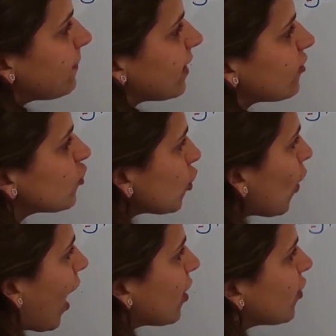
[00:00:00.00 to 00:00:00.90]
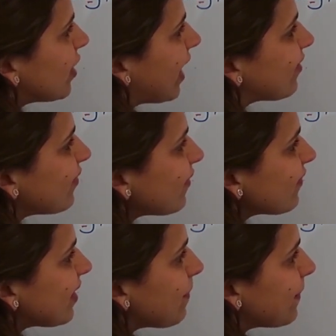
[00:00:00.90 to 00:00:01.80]
that
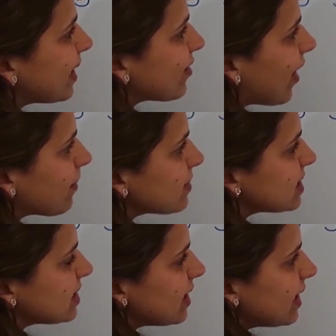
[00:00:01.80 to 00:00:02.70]
250 milligrams